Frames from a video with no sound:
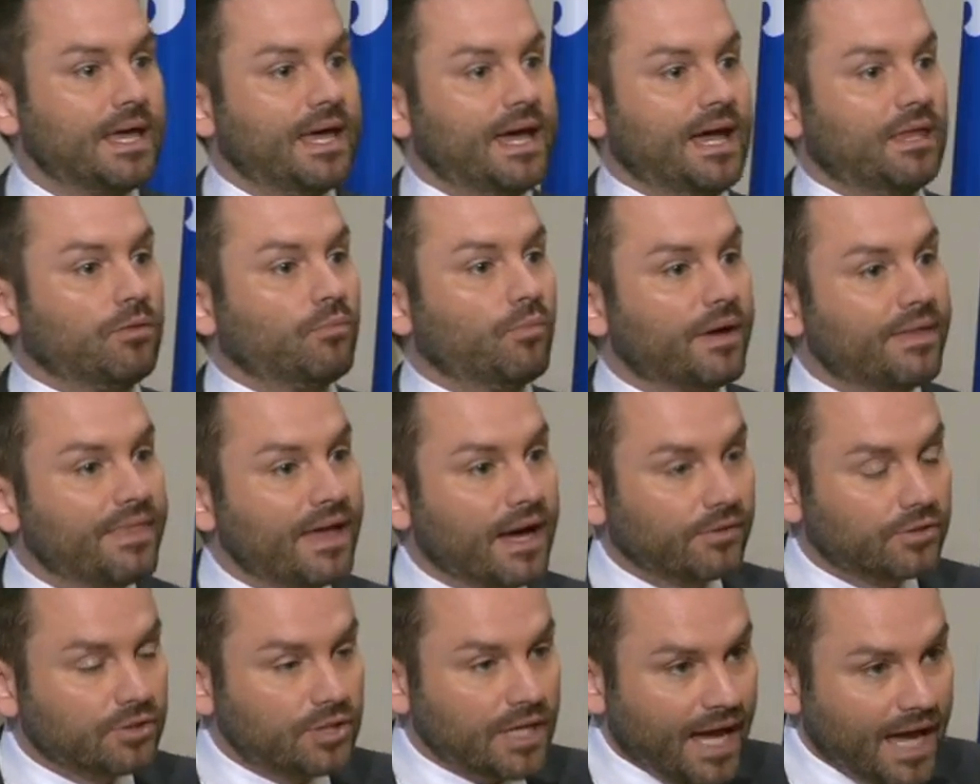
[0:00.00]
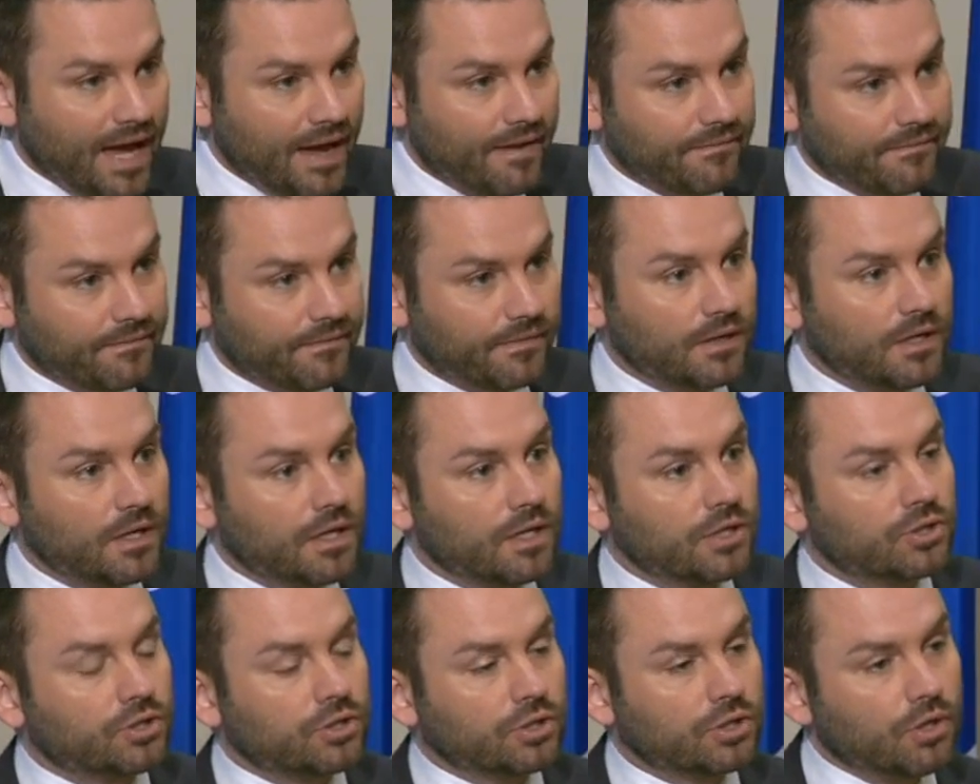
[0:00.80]
and without to have
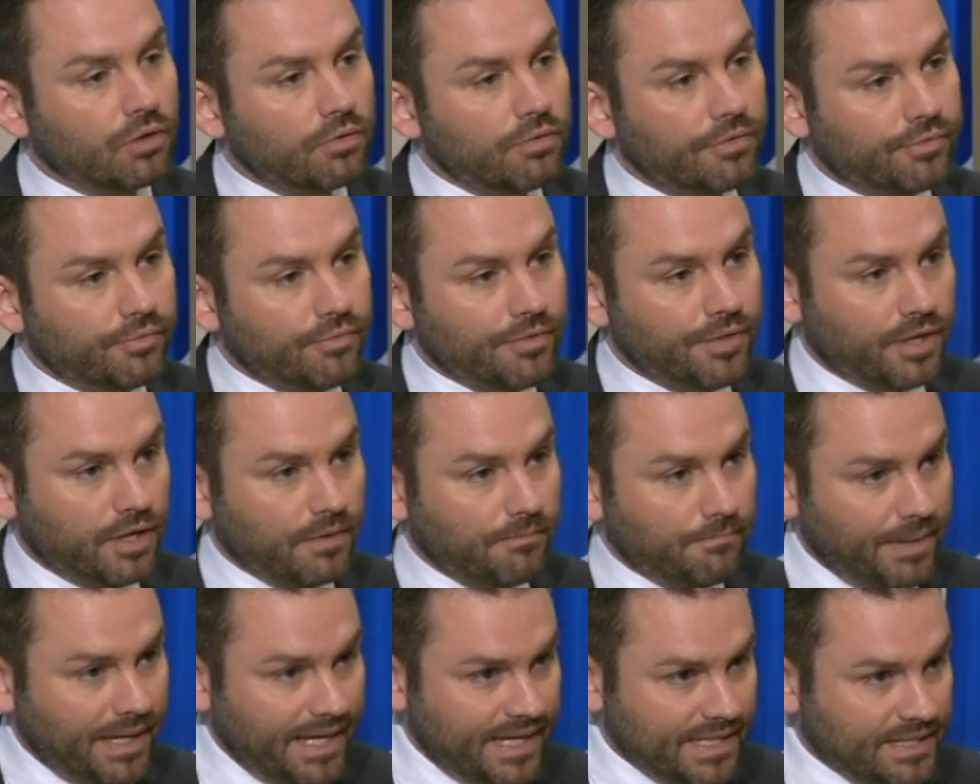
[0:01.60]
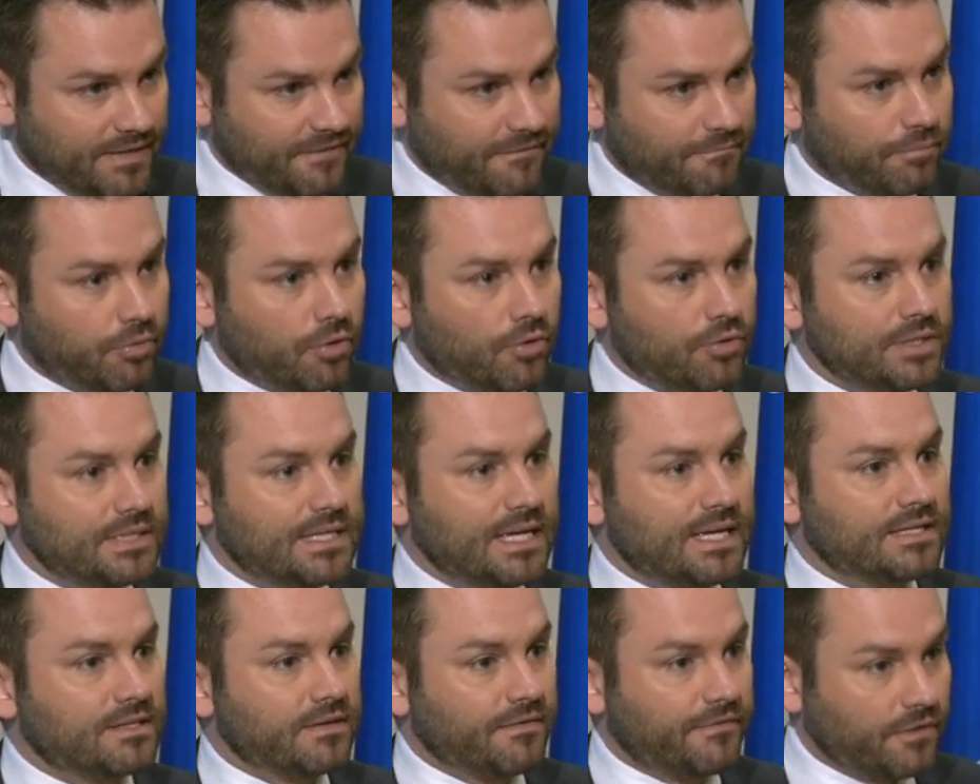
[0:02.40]
to go through the competitive
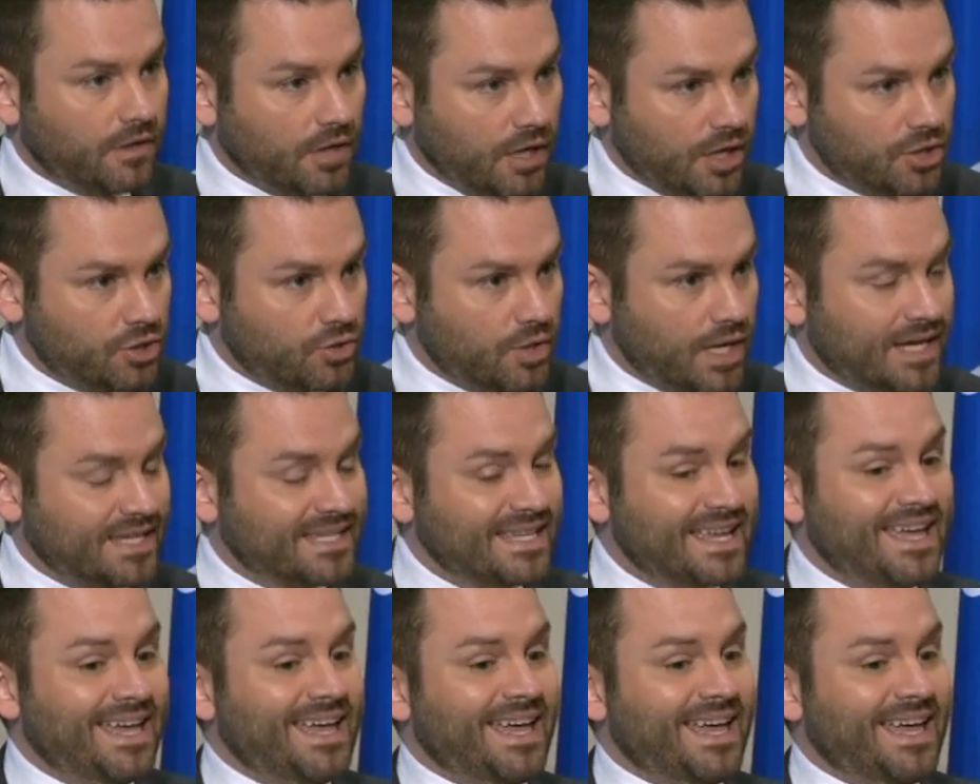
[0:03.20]
process of contracts.